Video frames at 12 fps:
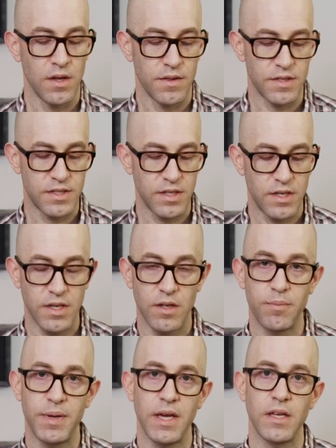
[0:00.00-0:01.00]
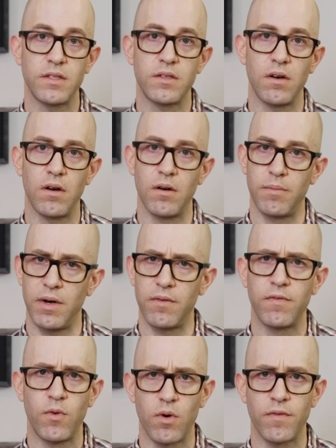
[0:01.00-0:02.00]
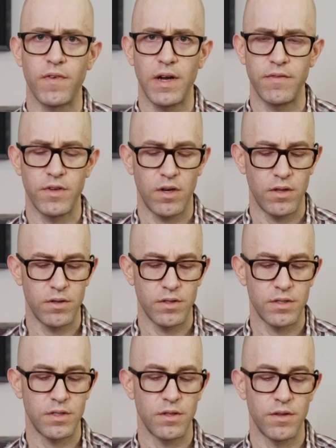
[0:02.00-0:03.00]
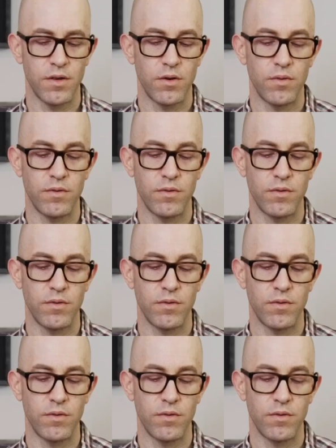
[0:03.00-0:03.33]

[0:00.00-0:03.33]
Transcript: The Citadel paints are about $4 or $5, though